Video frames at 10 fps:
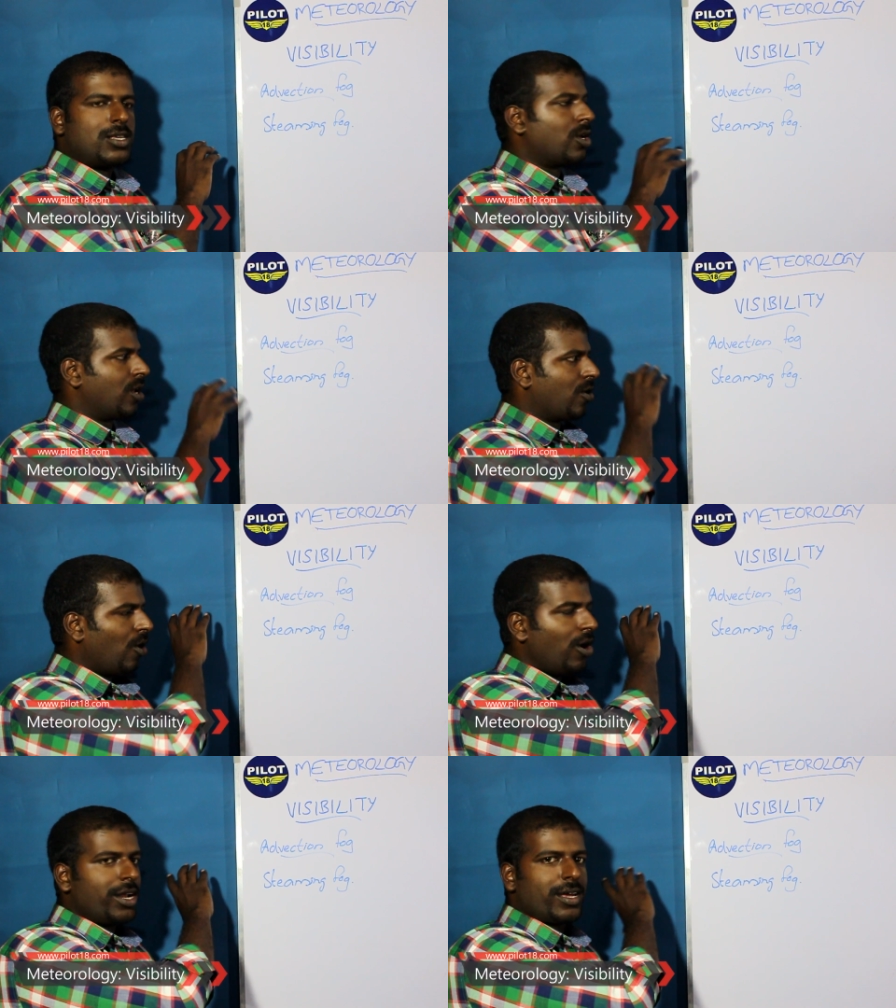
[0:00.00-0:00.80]
sorry,
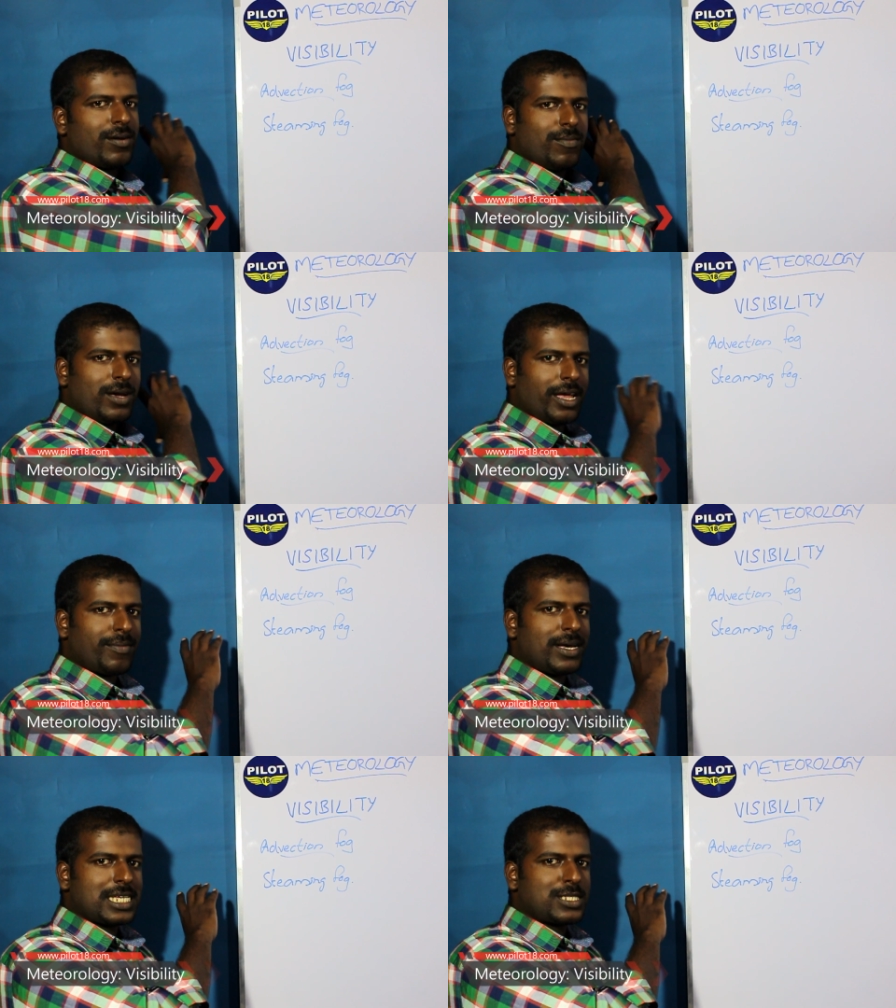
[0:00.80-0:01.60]
cold
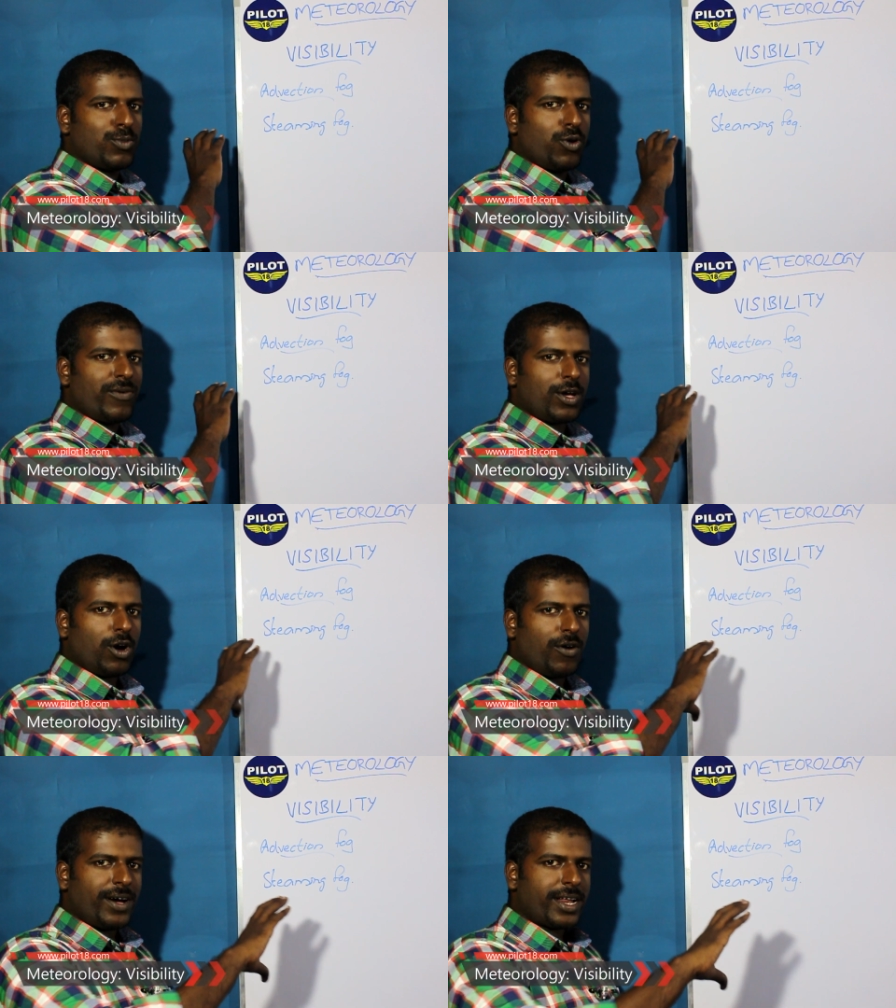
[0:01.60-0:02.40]
air mass is moving
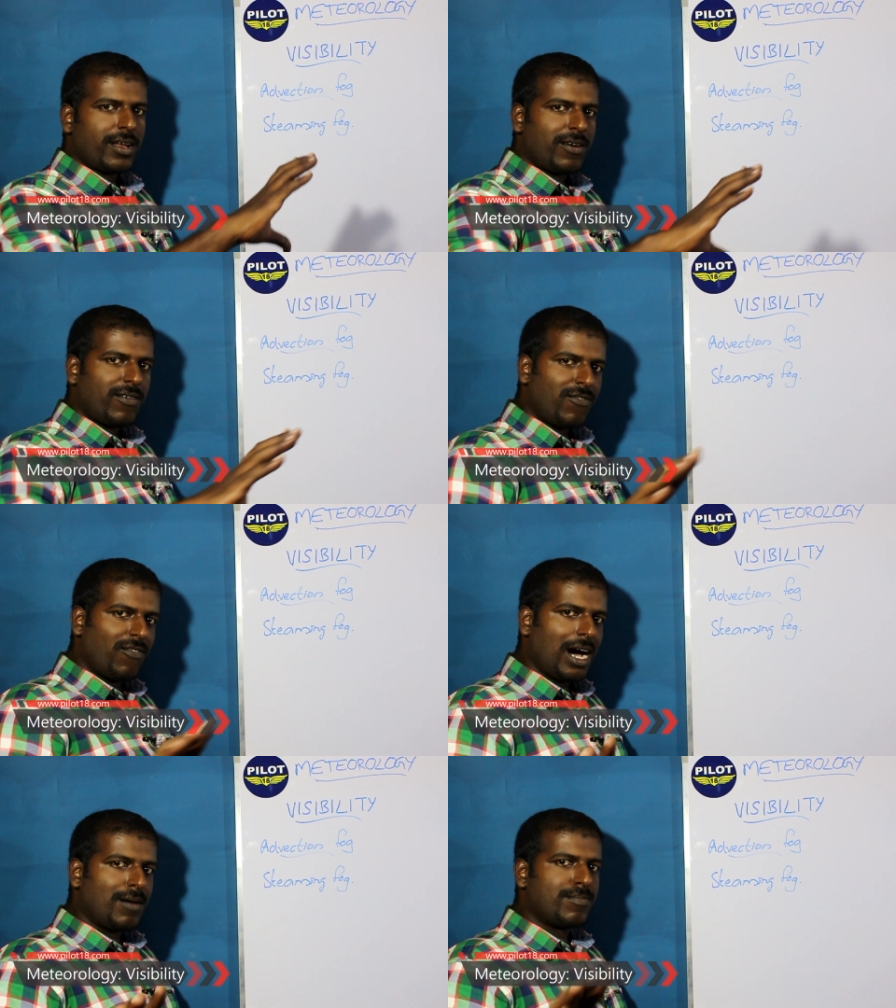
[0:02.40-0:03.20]
over
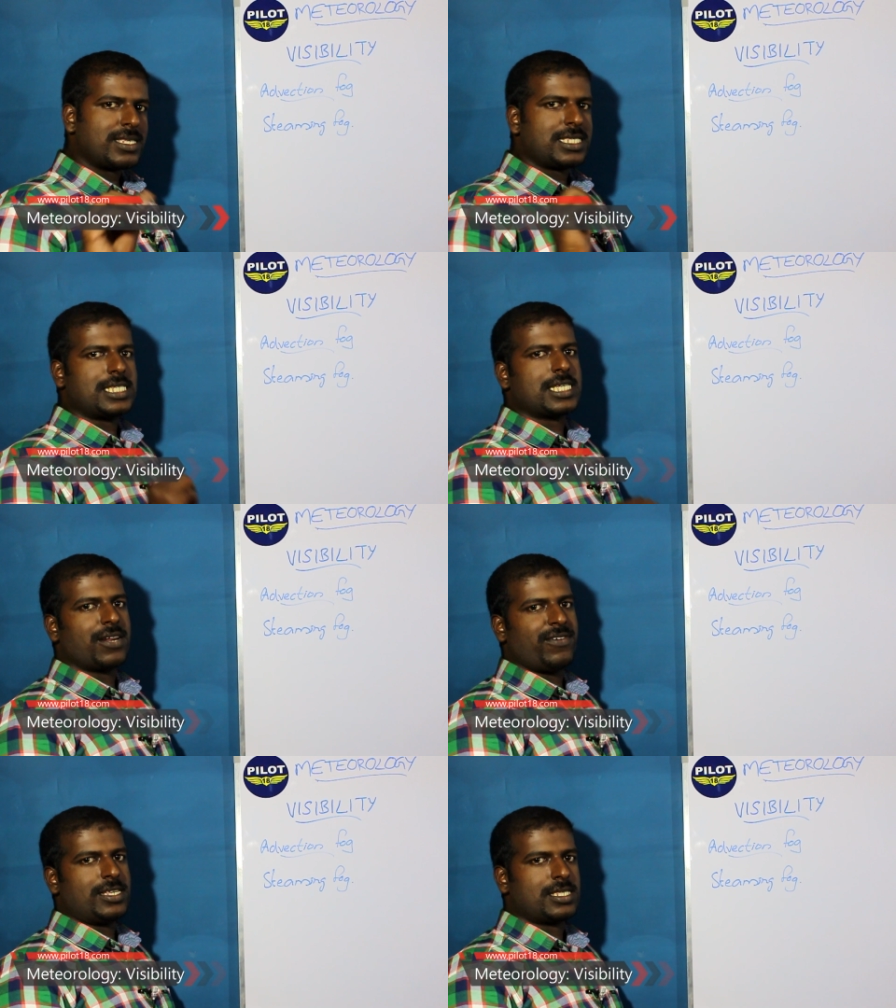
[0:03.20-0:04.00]
warm sea
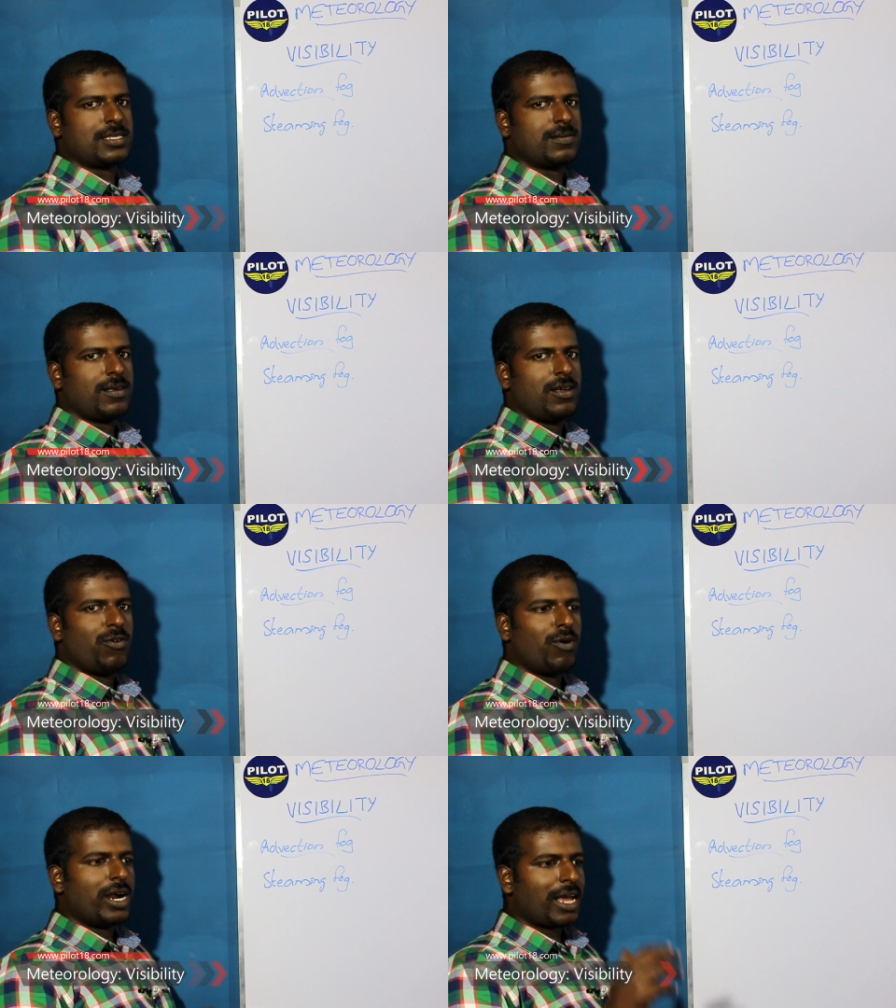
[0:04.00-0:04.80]
surface.
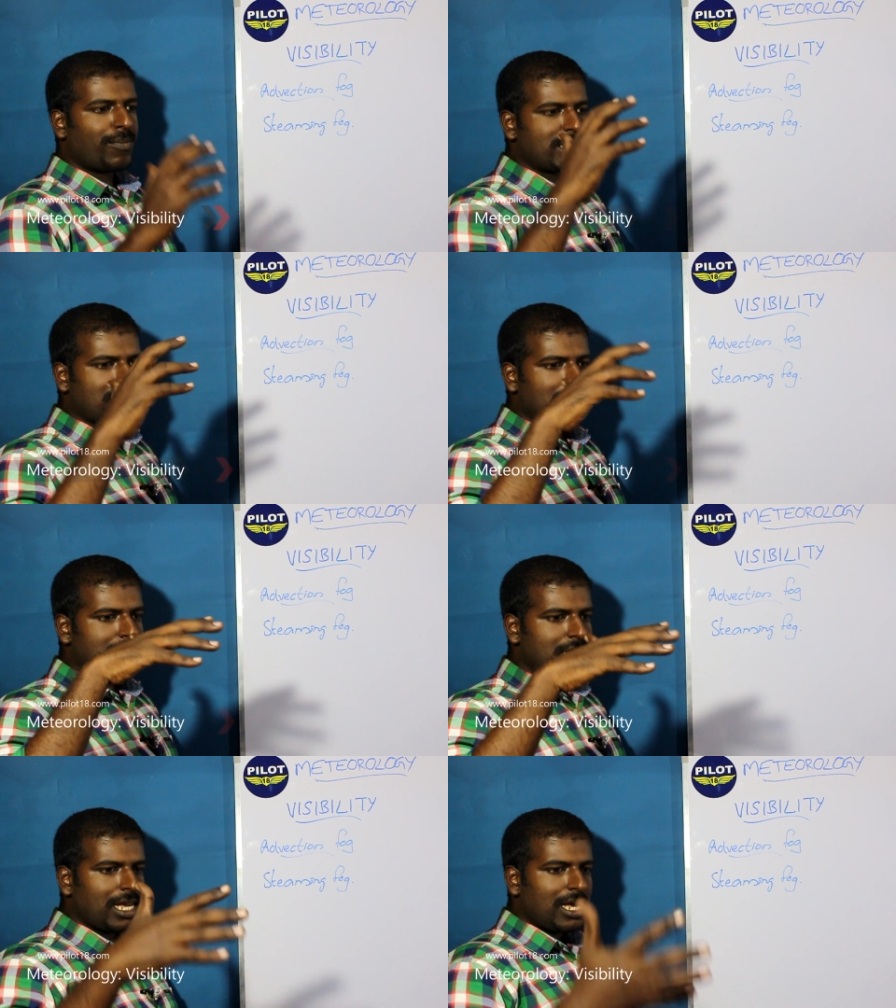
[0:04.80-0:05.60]
What happens
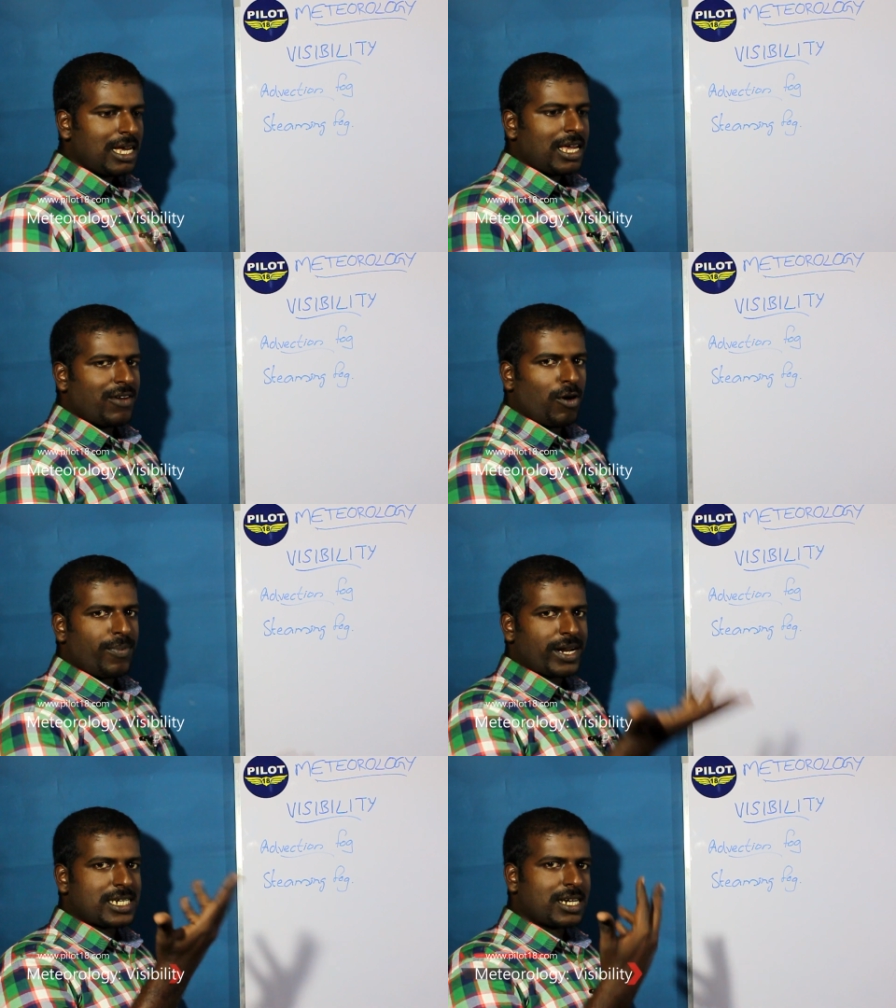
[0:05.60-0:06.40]
is
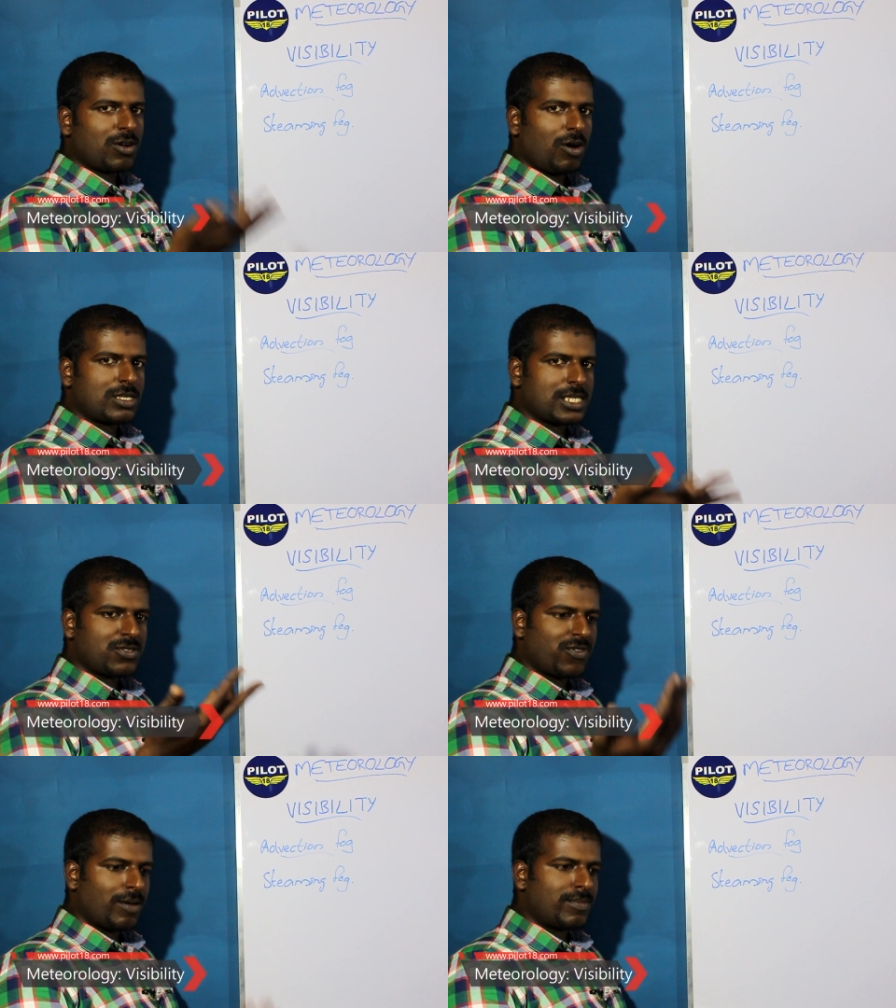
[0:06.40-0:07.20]
evaporation
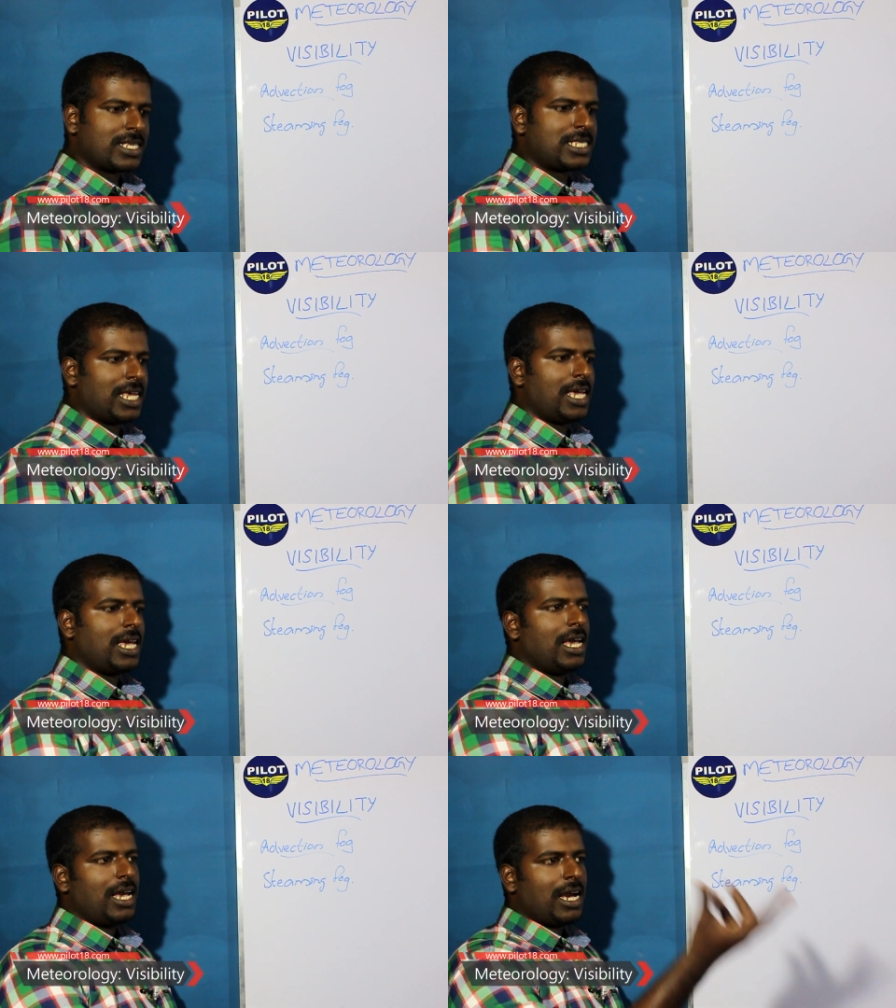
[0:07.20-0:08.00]
causes from the
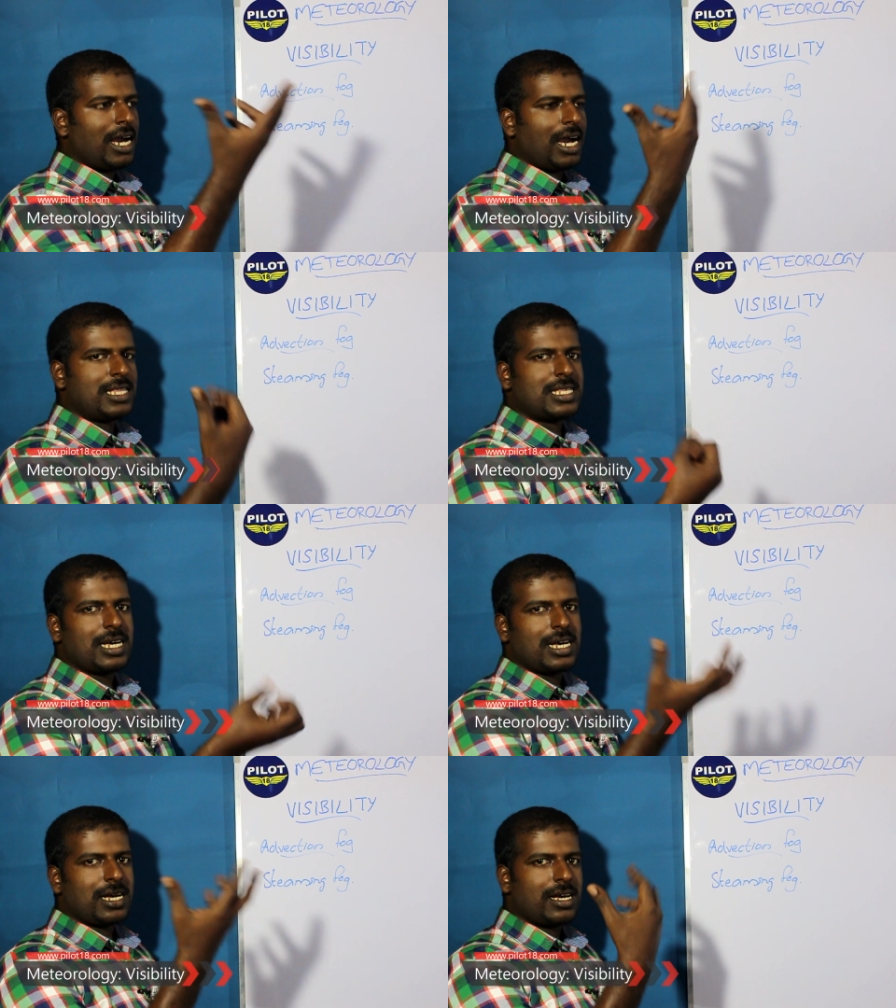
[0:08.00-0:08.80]
sea and
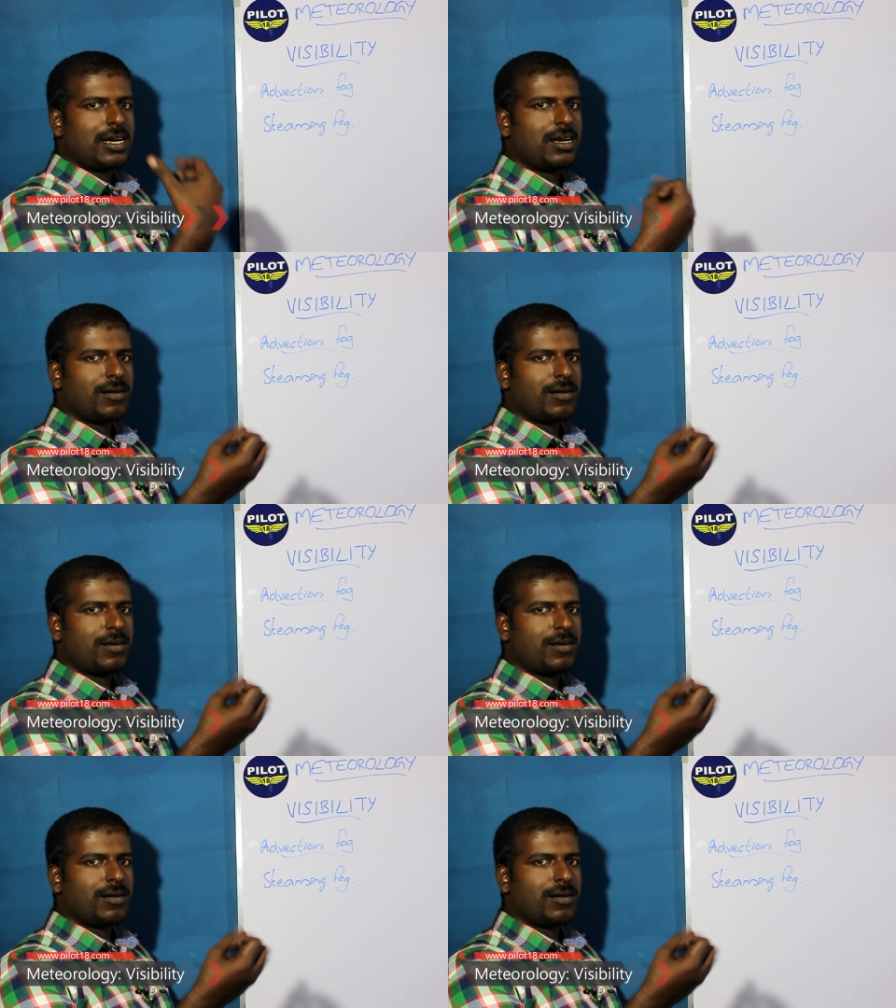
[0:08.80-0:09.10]
the